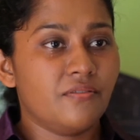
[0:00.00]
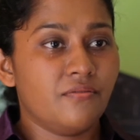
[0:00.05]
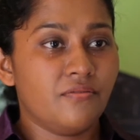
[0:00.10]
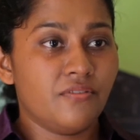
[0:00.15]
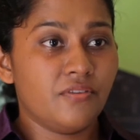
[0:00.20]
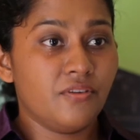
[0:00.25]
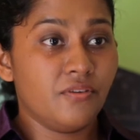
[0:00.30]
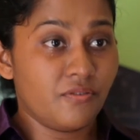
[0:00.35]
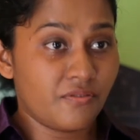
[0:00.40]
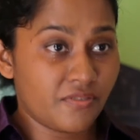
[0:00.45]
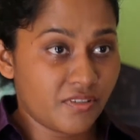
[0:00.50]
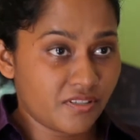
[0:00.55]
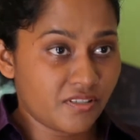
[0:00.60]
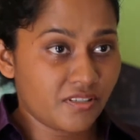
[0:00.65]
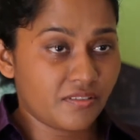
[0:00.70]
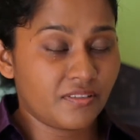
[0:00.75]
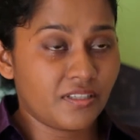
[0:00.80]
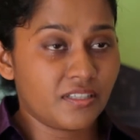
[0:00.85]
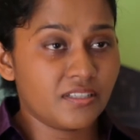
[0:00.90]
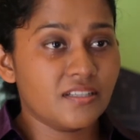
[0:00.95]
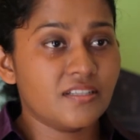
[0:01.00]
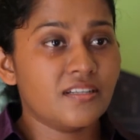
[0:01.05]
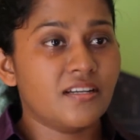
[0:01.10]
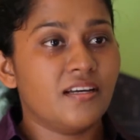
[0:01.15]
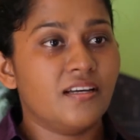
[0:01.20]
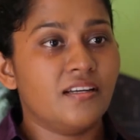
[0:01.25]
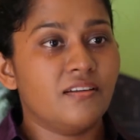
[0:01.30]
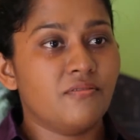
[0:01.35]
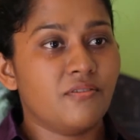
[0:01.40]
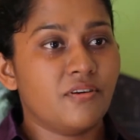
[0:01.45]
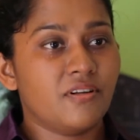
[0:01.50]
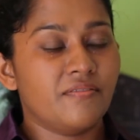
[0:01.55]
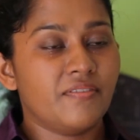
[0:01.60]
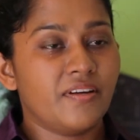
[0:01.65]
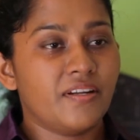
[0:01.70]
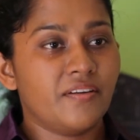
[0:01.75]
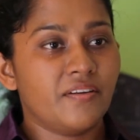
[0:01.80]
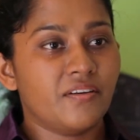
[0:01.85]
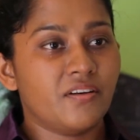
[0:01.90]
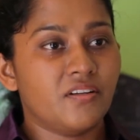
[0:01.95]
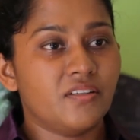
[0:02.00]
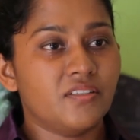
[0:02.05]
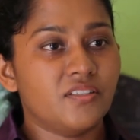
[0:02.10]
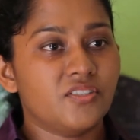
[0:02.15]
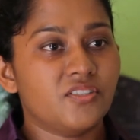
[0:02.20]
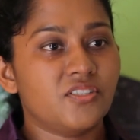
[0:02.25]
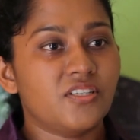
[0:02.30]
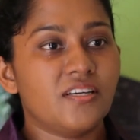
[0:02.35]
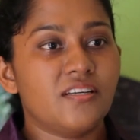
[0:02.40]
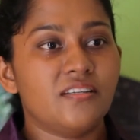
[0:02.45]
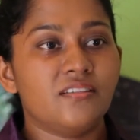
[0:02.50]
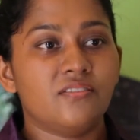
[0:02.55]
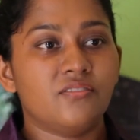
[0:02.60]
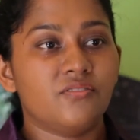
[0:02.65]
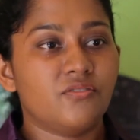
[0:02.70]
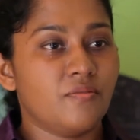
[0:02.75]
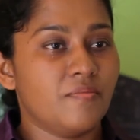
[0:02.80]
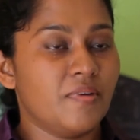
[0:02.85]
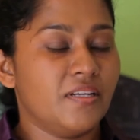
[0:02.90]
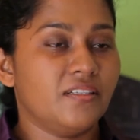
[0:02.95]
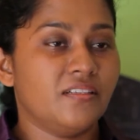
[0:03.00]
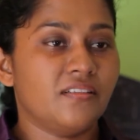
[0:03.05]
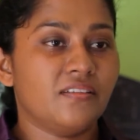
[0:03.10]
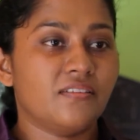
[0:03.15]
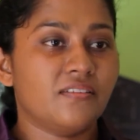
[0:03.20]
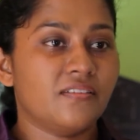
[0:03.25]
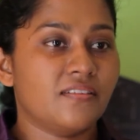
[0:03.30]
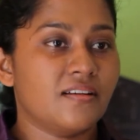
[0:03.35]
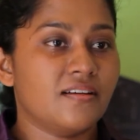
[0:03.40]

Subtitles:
the University of London and Royal Veterinary College is tremendous.